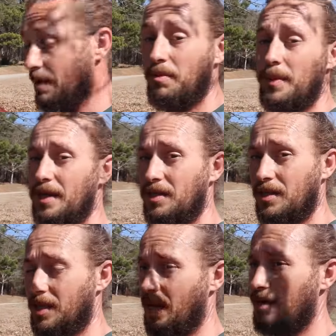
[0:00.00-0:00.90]
implements
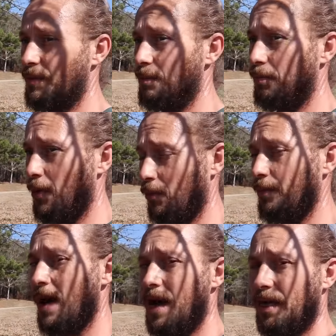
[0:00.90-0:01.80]
designed to be pulled
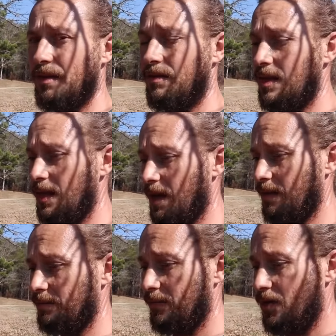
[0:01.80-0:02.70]
behind the
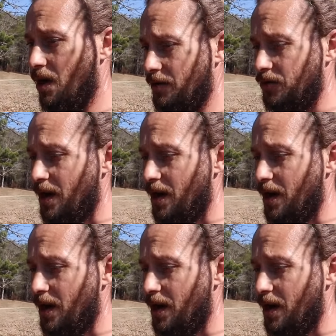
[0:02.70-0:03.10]
uh, garden